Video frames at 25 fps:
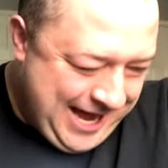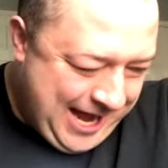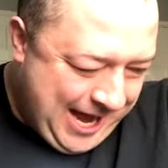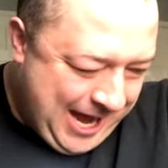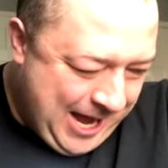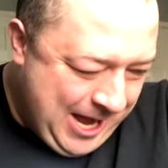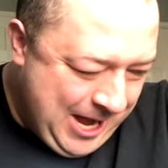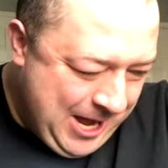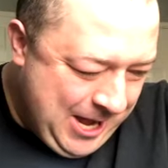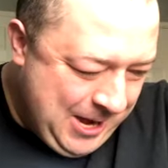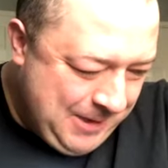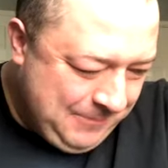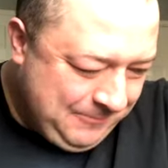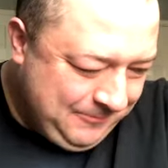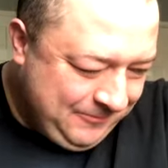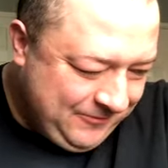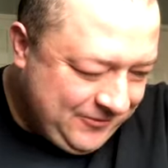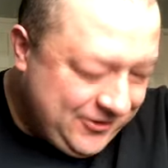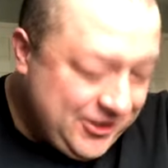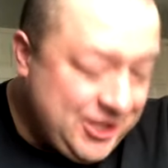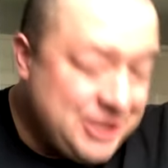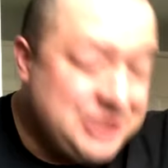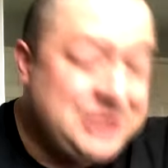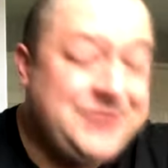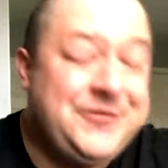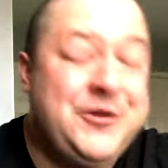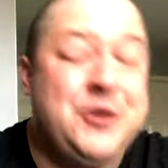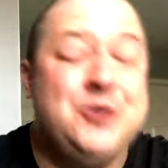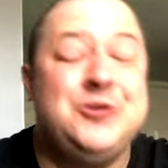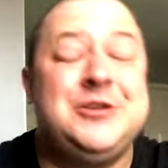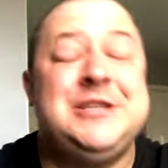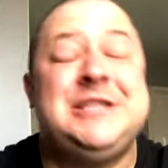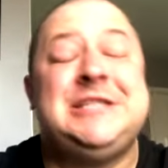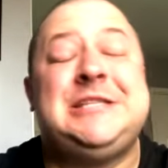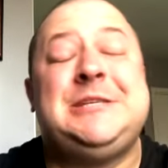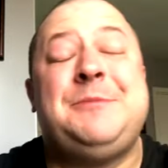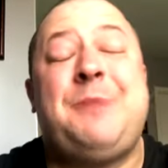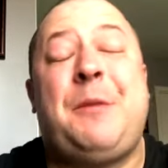Um, for those of you who
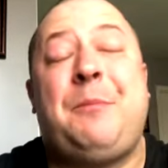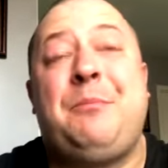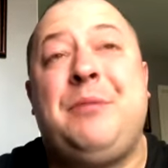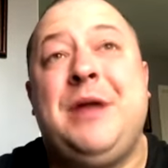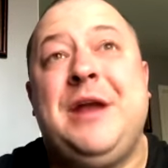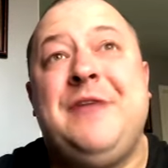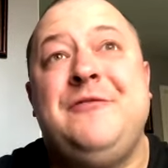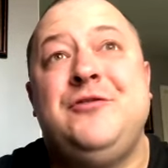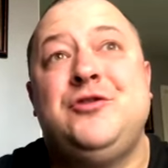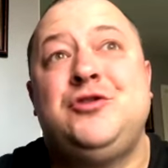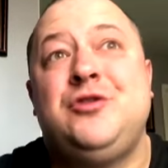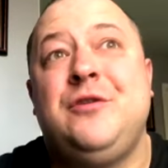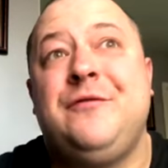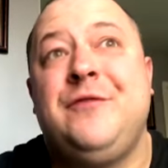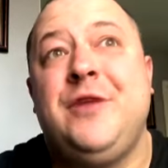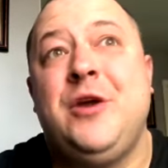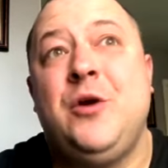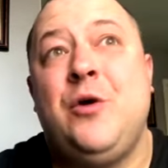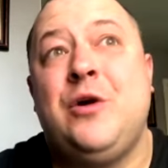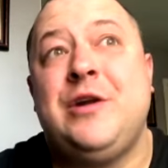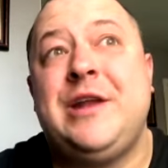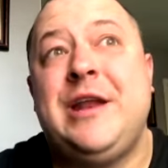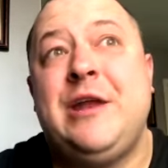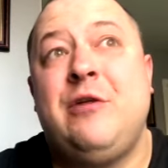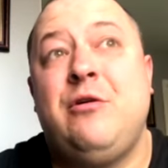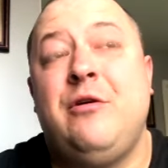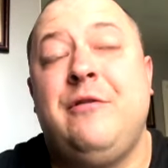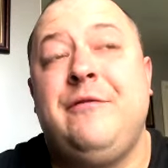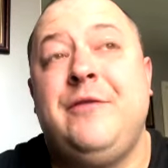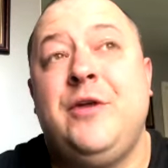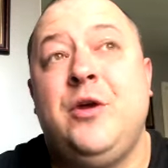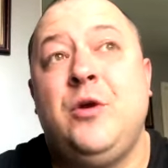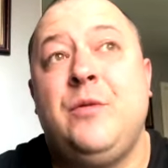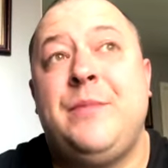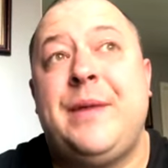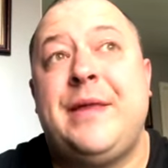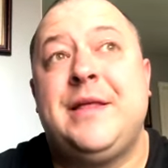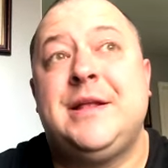didn't see my previous review, I did a
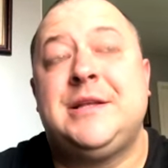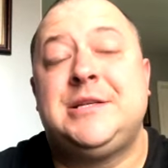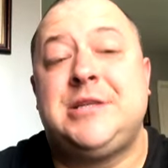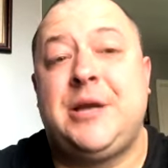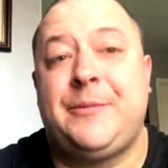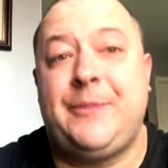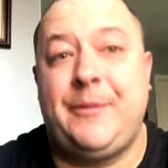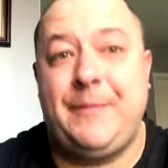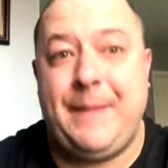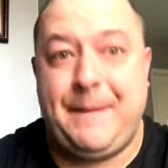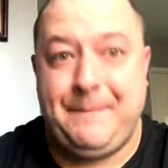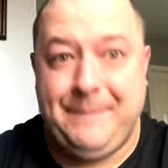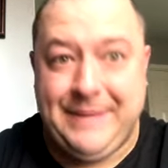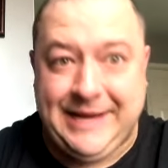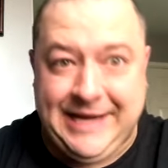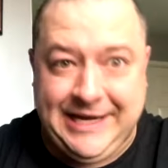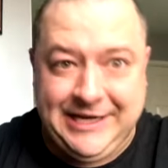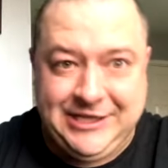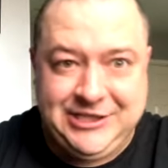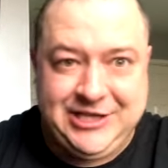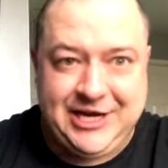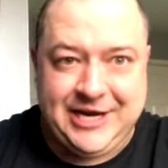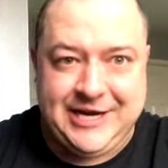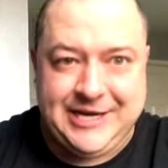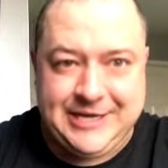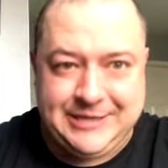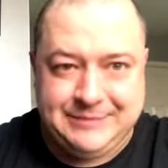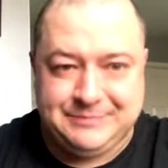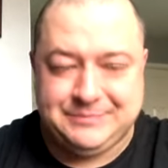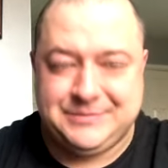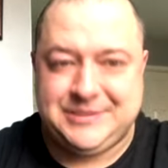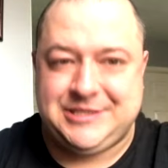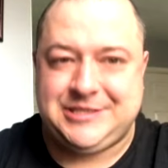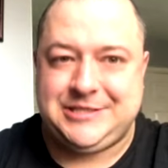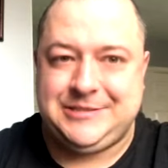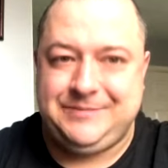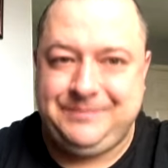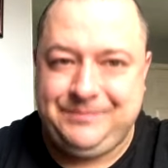review about the time I met Mickie
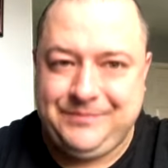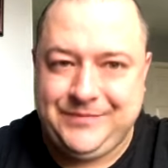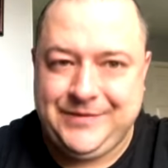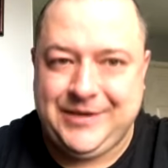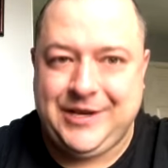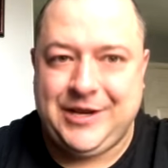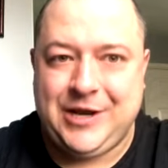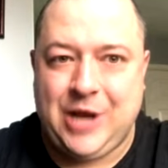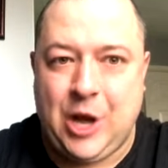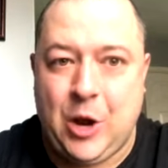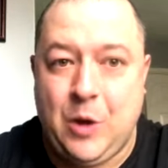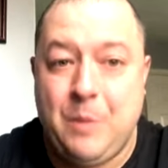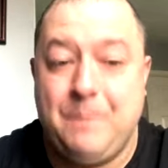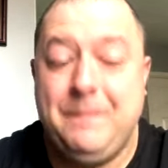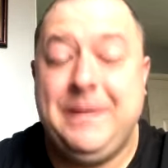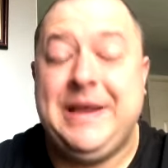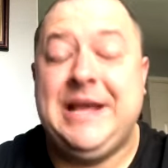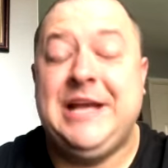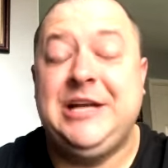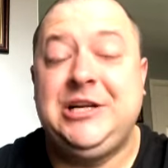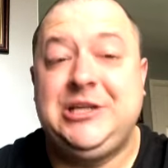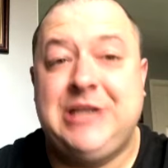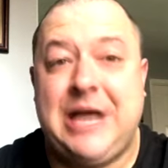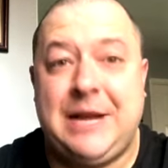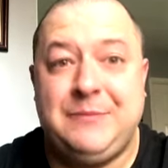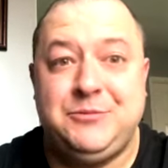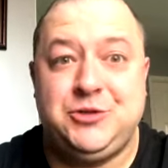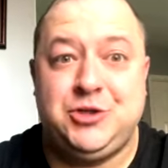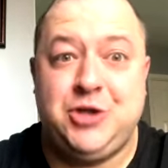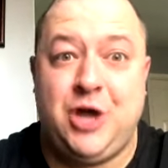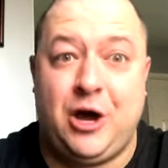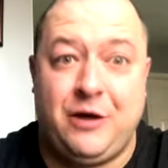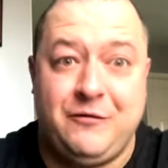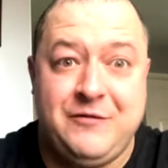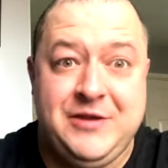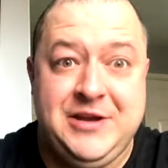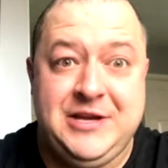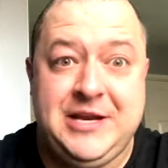James. You know, Mickie James and
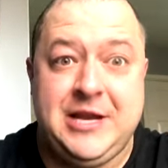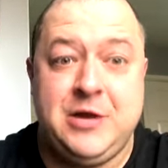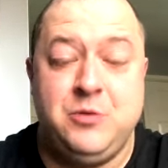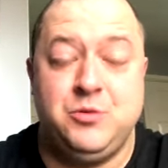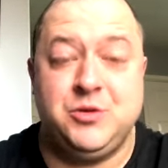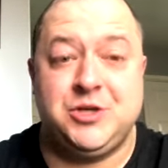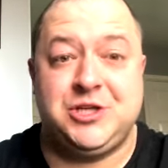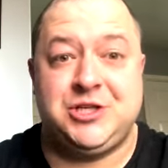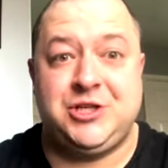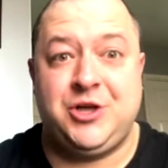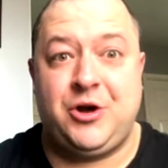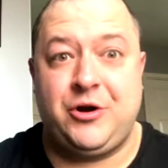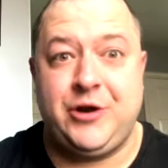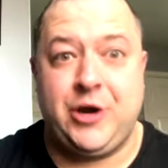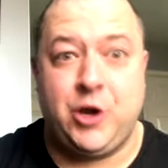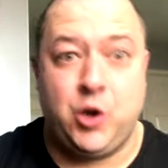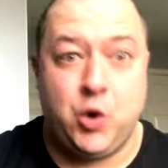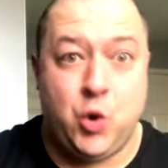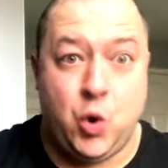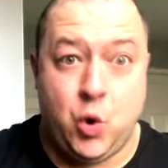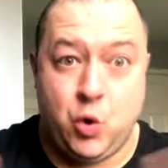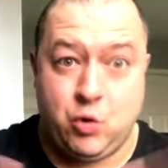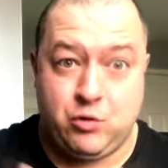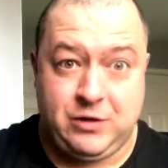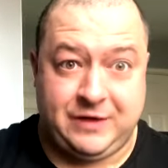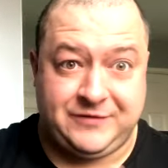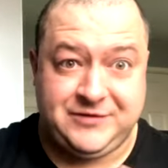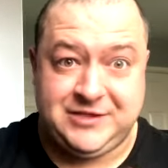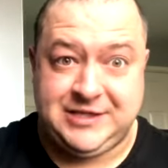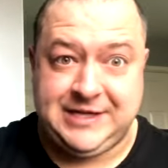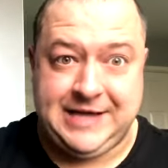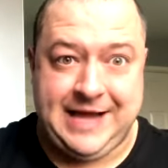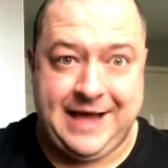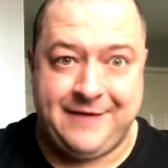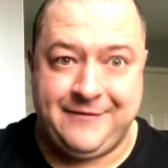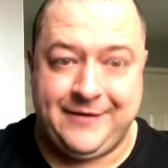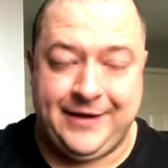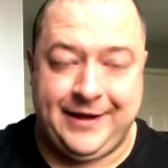RVD were signing autographs
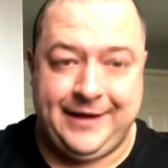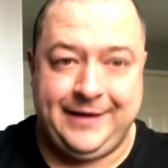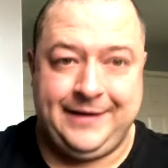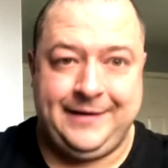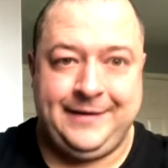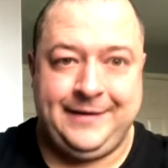together.